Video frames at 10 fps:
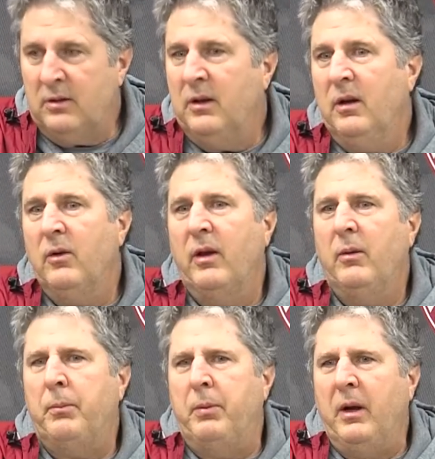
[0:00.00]
you know, they
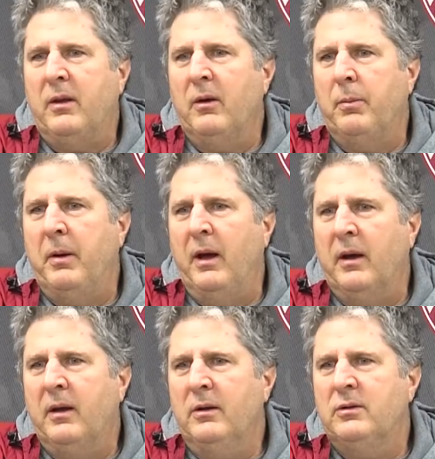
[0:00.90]
don't break their
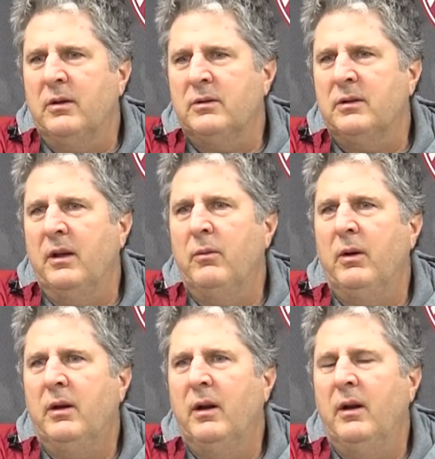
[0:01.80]
package. They're saying
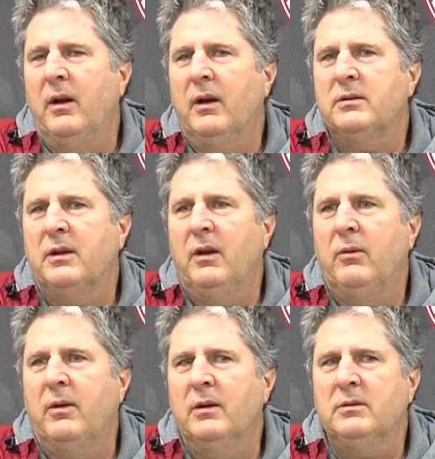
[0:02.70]
we can
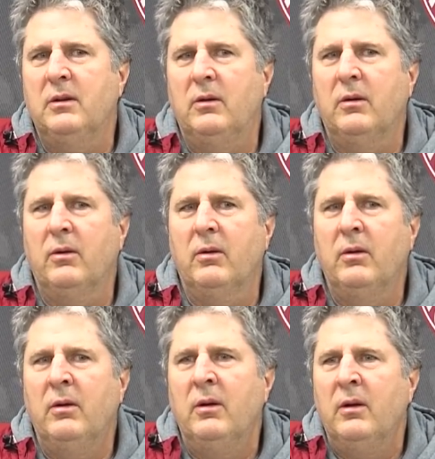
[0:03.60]
execute this longer
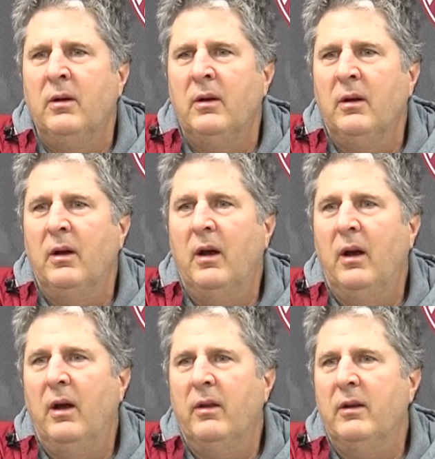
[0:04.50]

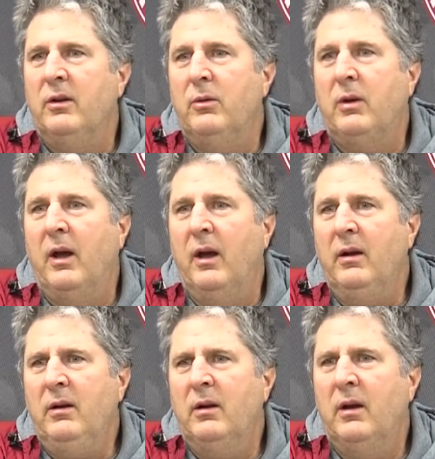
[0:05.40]
than you
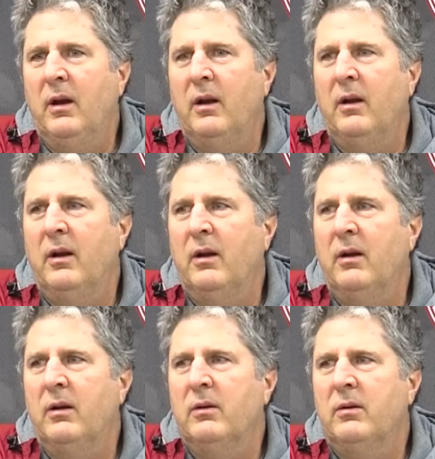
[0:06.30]
can, and,
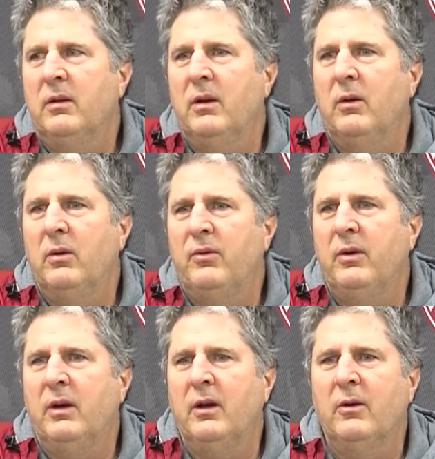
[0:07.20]
you know, if
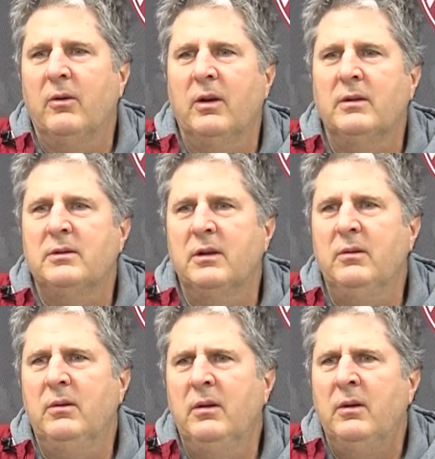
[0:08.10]
you get your licks
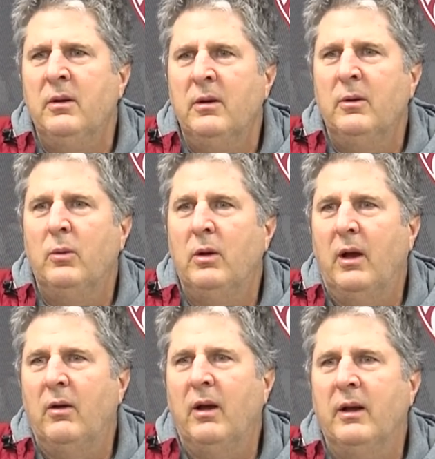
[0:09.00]
in, we'll
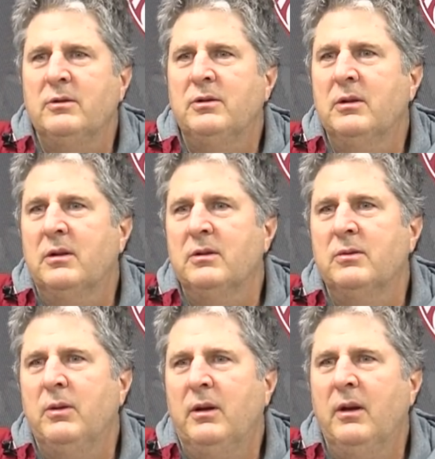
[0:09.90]
outlast you because
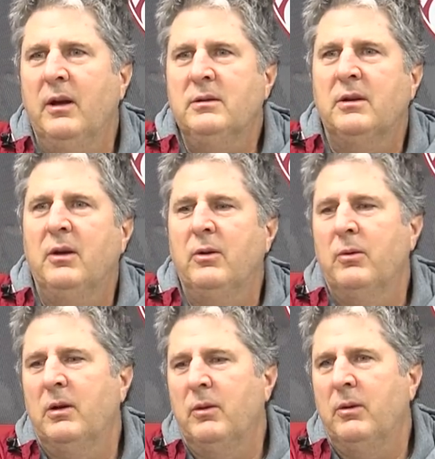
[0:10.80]
we can execute it
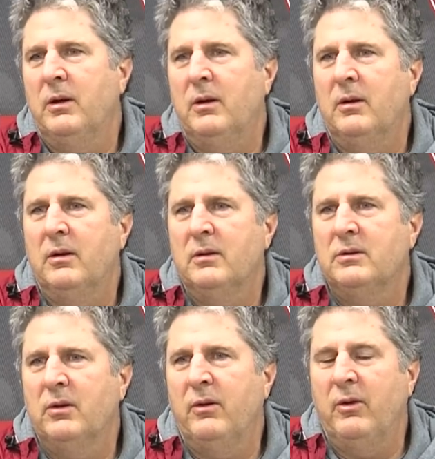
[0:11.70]
really well.
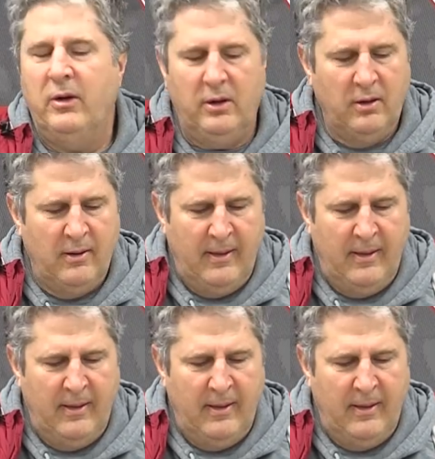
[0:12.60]
So they're very,